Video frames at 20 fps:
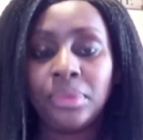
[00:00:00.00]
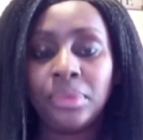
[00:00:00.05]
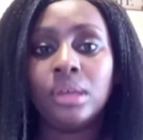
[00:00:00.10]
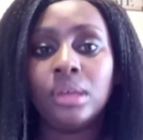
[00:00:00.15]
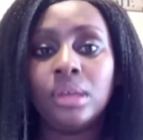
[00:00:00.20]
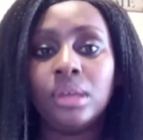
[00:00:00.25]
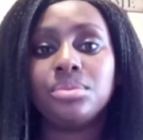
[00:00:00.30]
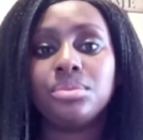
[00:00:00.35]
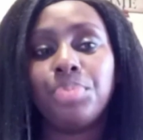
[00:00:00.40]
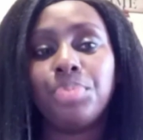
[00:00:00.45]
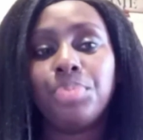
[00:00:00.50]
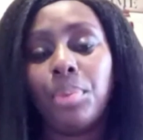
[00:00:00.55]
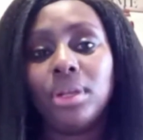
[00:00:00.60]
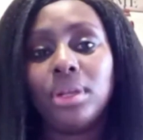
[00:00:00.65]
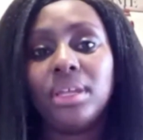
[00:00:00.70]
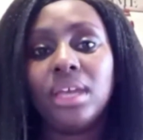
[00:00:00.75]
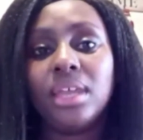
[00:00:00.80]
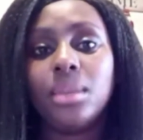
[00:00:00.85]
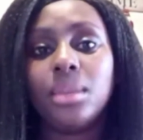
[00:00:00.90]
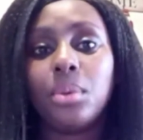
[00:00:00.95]
People hear
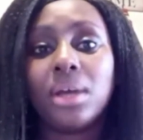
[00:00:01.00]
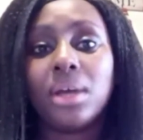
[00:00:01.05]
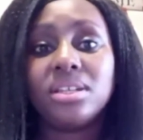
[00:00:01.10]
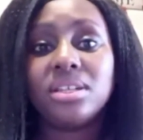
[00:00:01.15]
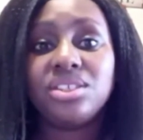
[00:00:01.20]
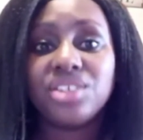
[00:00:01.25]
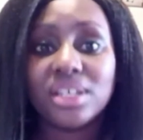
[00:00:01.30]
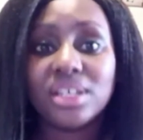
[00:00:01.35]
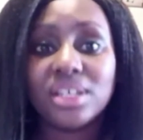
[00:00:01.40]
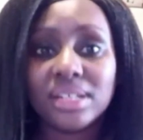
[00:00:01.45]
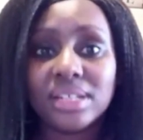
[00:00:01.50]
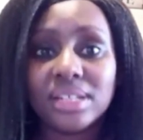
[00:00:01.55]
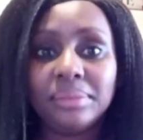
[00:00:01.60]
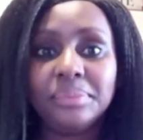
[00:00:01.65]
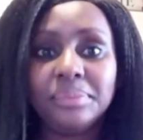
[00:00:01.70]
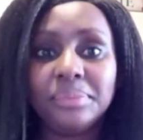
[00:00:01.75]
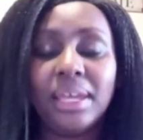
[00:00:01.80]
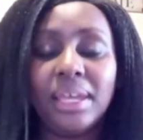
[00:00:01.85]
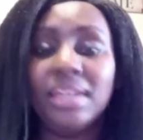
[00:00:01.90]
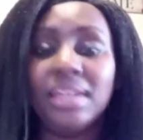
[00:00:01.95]
the word gender
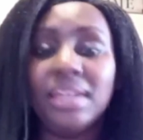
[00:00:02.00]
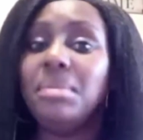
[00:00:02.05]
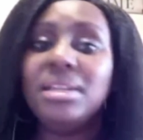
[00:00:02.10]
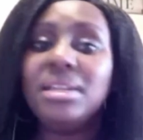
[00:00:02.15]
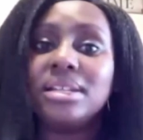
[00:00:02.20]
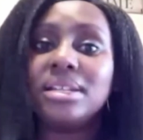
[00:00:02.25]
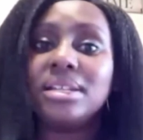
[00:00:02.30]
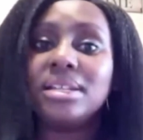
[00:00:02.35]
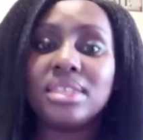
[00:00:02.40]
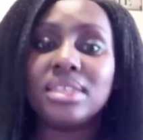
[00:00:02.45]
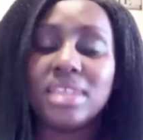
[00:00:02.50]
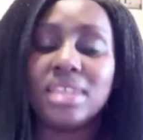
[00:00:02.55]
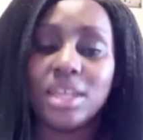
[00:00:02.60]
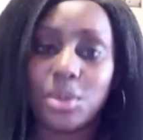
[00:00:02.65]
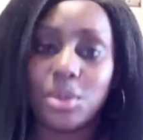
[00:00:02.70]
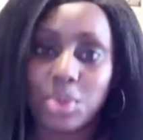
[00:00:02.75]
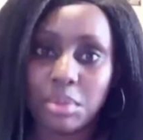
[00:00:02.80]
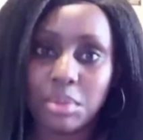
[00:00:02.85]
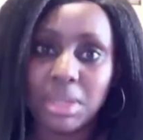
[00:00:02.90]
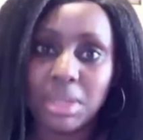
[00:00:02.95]
and immediately think
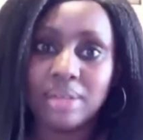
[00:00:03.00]
women.